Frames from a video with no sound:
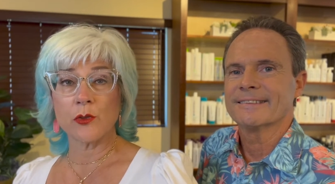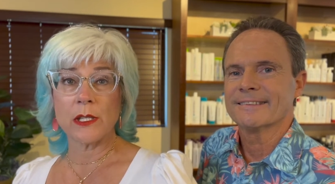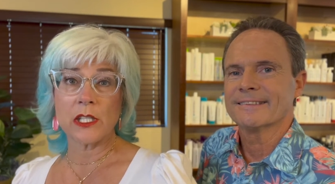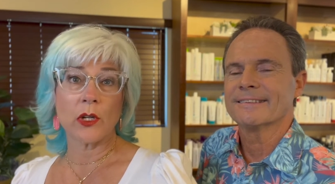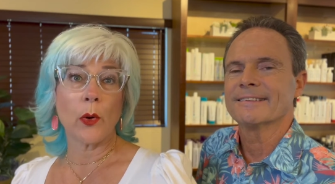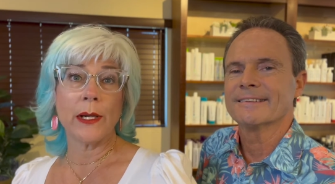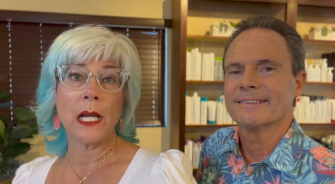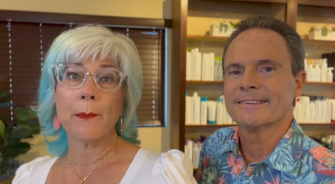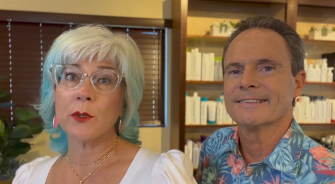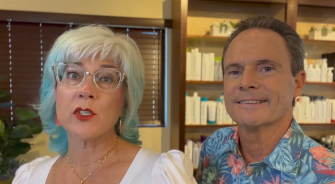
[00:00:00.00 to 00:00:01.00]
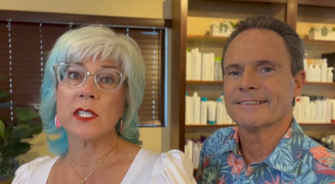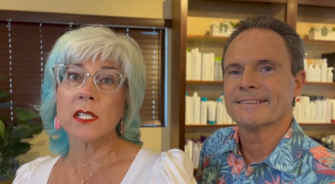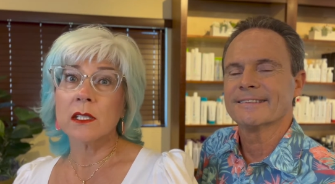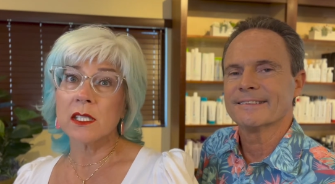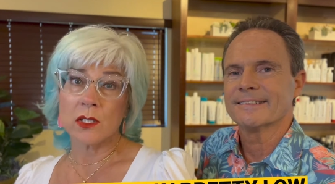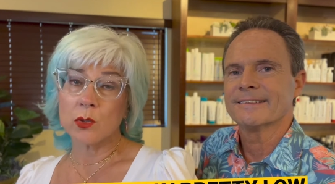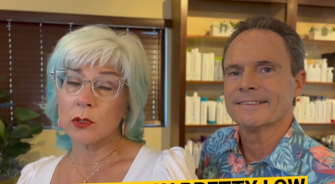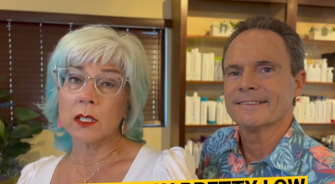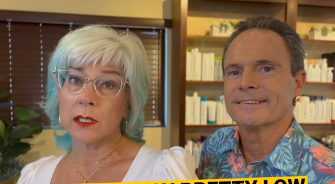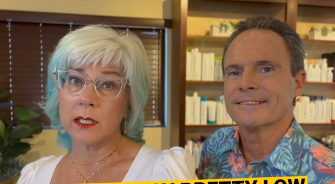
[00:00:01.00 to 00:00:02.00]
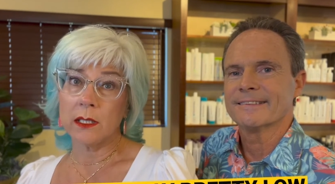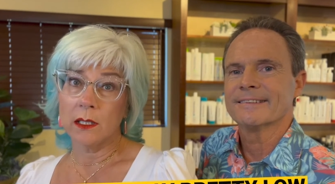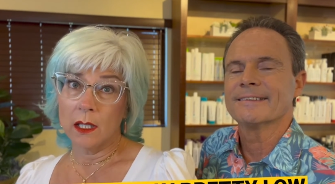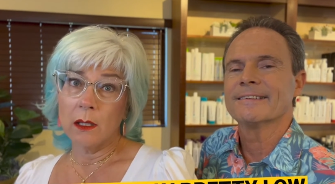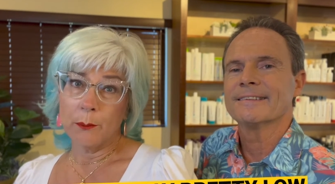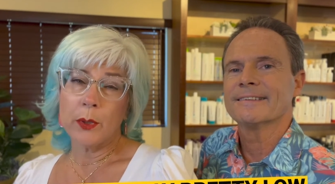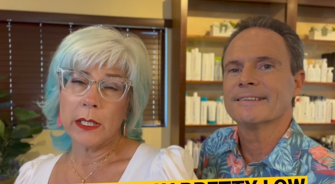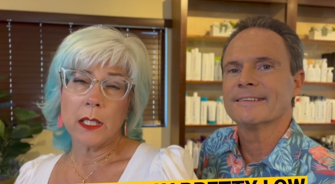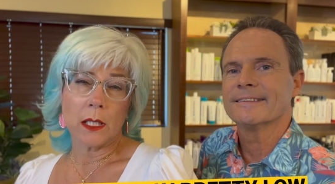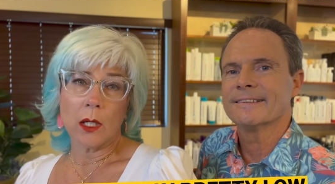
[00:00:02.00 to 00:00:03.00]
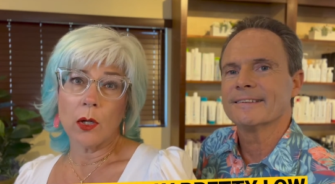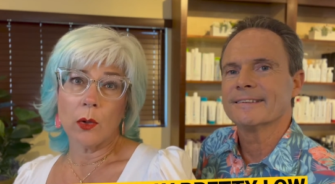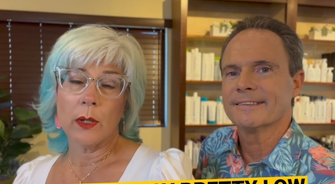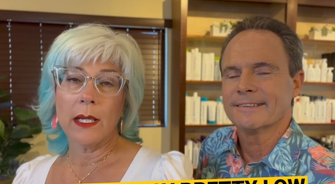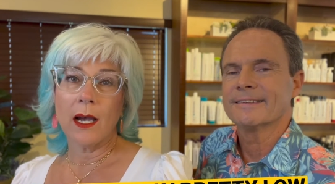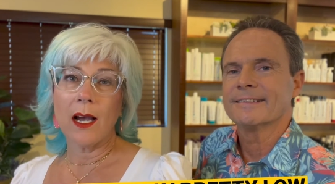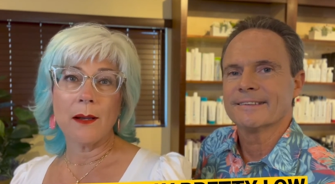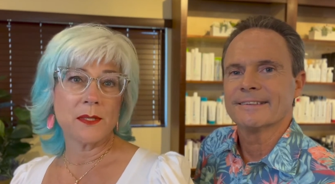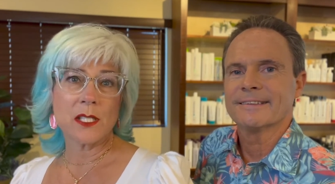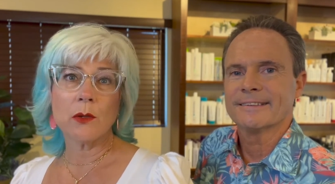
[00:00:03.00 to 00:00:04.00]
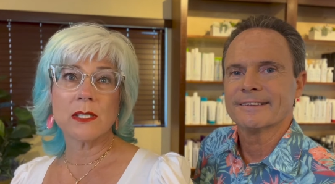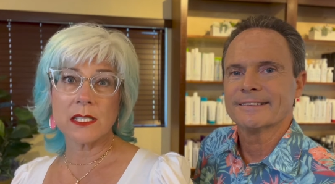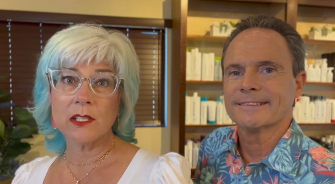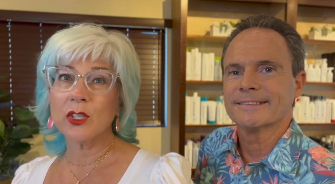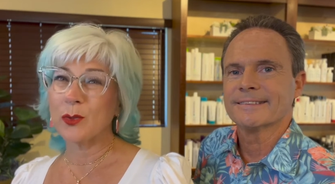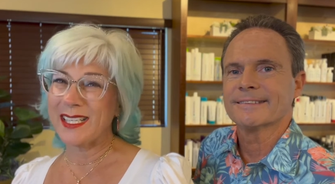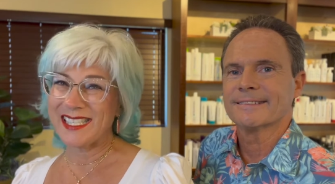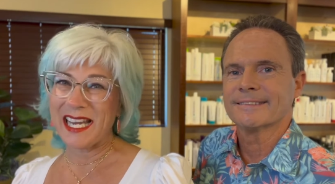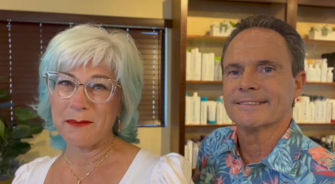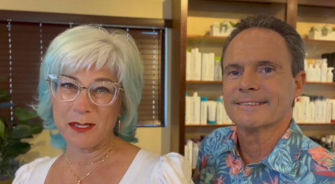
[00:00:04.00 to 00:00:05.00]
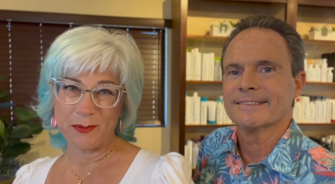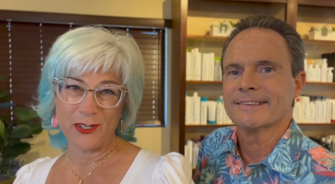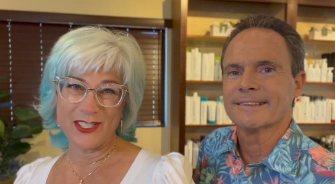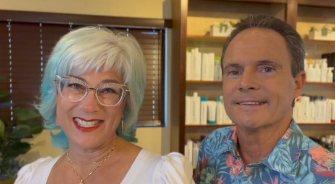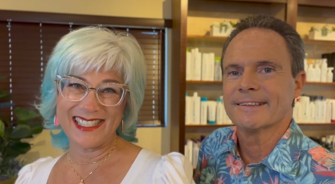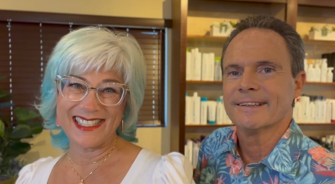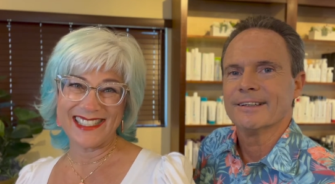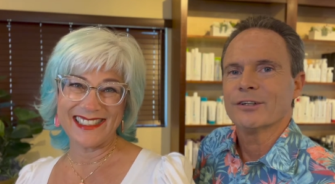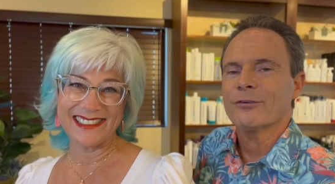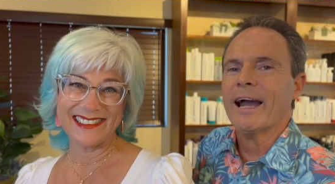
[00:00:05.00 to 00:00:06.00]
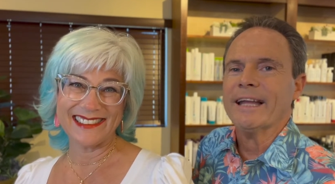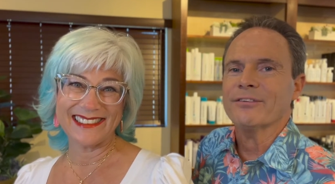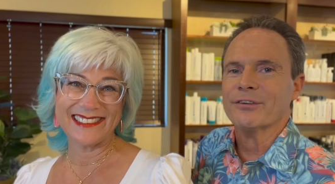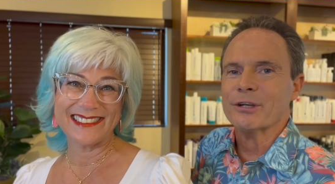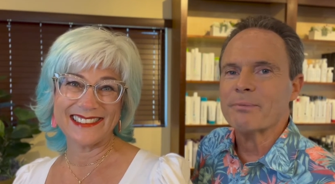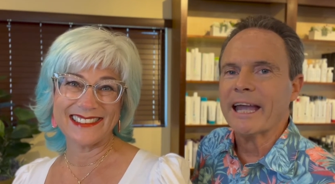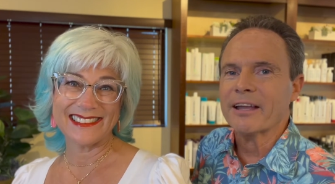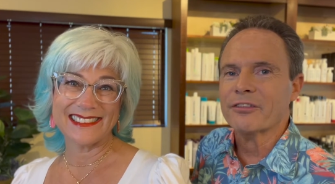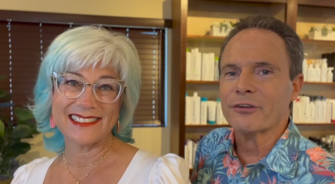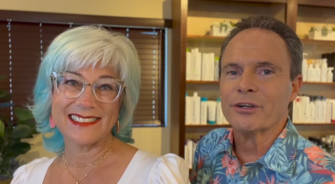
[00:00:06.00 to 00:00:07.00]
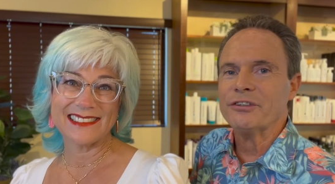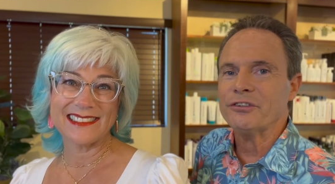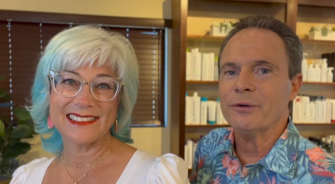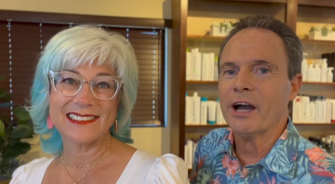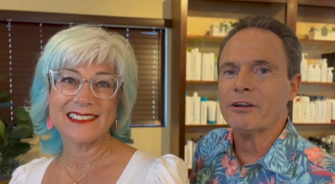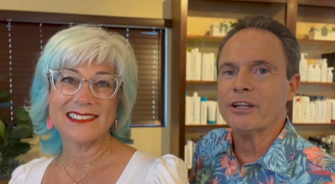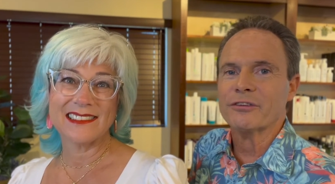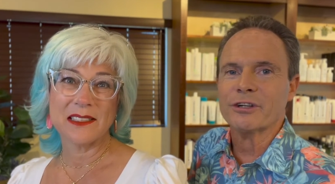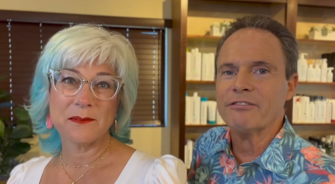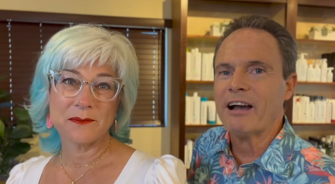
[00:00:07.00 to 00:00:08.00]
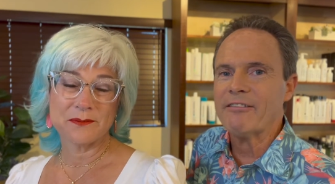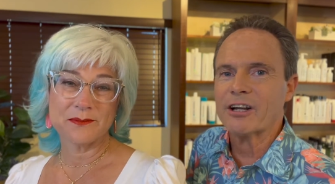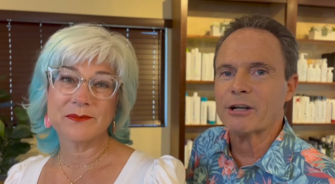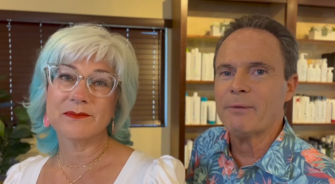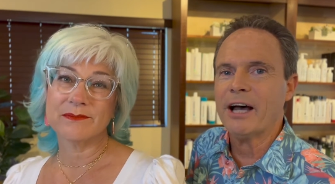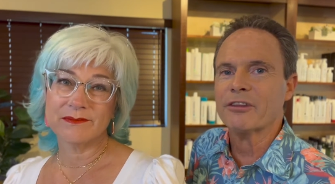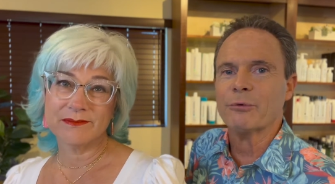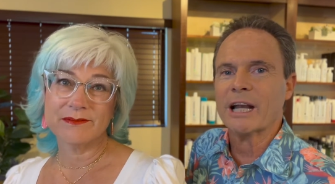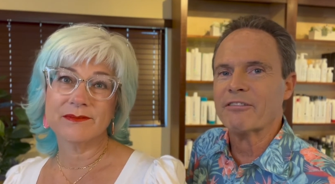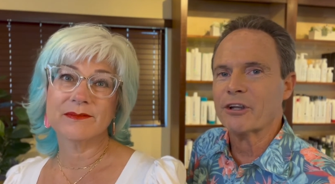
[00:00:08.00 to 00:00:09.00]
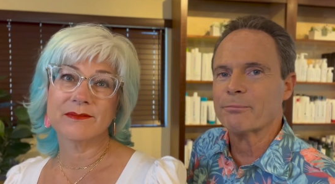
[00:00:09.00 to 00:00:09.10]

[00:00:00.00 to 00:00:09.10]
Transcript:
Speaker 1: rates are going up, they're still historically pretty low. Um, so still a great time to purchase.
Speaker 2: Right. So you're paying 3200 3500 a month or whatever you're